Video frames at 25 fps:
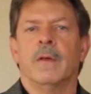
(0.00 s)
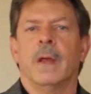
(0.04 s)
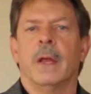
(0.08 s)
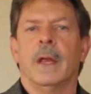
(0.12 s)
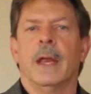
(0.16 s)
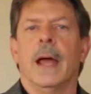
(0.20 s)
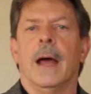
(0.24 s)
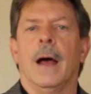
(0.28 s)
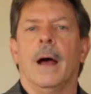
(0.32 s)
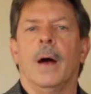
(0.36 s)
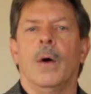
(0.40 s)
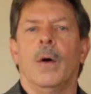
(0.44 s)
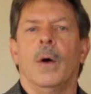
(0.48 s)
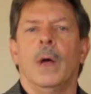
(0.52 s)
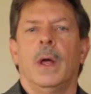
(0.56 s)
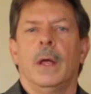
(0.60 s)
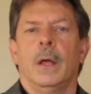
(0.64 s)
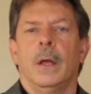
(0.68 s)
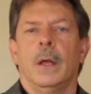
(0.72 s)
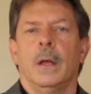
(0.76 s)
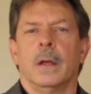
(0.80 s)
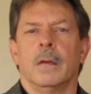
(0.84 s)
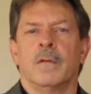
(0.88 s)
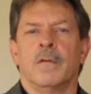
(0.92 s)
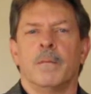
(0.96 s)
and now
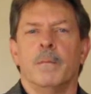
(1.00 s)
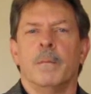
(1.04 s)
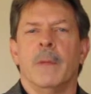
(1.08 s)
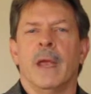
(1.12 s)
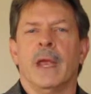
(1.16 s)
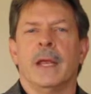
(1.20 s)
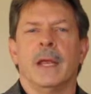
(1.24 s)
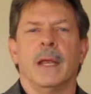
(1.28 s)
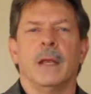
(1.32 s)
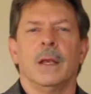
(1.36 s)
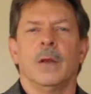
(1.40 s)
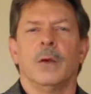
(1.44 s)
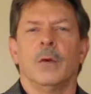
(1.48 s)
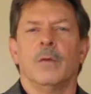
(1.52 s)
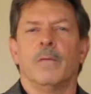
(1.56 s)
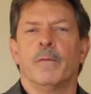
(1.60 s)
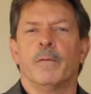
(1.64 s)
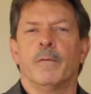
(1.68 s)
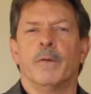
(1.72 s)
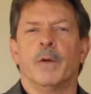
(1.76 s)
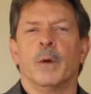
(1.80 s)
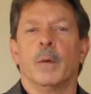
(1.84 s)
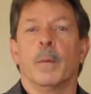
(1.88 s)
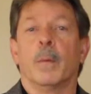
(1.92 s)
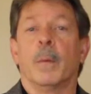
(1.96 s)
it's making you
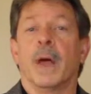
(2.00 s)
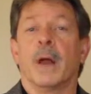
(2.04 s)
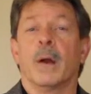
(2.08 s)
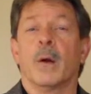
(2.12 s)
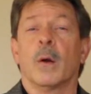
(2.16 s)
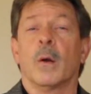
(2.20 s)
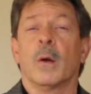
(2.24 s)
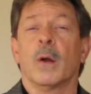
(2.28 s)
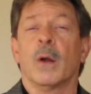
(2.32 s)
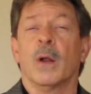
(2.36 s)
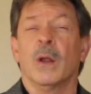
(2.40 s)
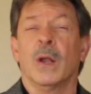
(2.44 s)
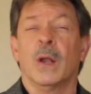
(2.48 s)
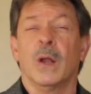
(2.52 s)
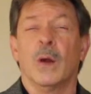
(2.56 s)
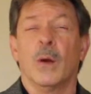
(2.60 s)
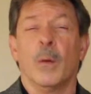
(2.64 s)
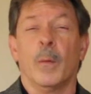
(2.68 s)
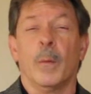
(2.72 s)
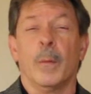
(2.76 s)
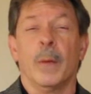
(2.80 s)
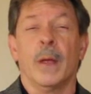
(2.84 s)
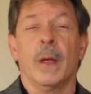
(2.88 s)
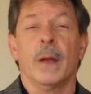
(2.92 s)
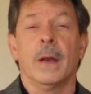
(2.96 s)
feel better a
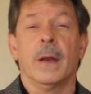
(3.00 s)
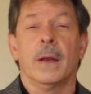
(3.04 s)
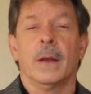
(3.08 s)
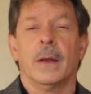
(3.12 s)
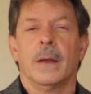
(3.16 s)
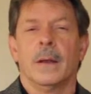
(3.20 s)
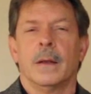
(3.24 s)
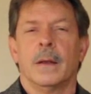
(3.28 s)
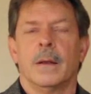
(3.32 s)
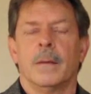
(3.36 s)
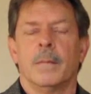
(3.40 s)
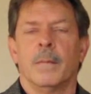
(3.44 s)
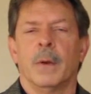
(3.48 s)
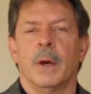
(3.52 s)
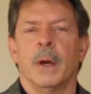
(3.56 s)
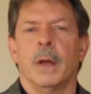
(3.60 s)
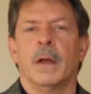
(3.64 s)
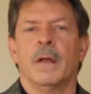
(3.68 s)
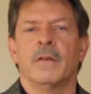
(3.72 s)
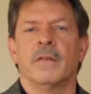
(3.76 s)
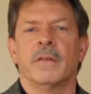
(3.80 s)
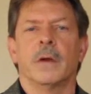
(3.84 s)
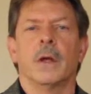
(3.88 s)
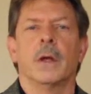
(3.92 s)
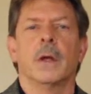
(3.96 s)
little bit, but it
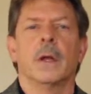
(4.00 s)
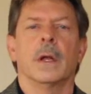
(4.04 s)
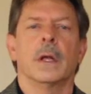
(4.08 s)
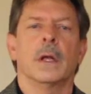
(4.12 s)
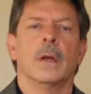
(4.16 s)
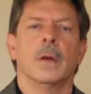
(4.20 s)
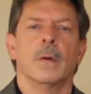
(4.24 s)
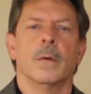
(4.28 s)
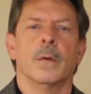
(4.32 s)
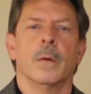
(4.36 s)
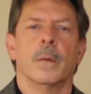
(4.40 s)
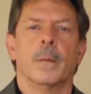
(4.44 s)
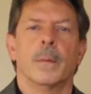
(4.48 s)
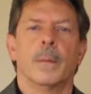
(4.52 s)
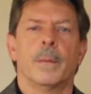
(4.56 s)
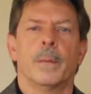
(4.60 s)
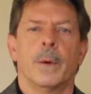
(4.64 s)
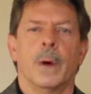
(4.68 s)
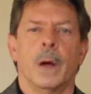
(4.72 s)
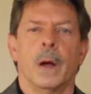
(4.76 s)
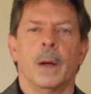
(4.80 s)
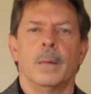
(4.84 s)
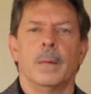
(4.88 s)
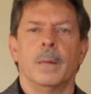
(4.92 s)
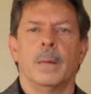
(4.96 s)
isn't going to cure the
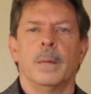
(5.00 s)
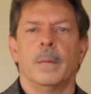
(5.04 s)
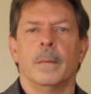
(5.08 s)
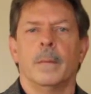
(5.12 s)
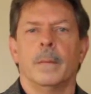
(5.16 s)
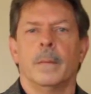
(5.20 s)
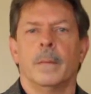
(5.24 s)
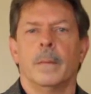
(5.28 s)
problem.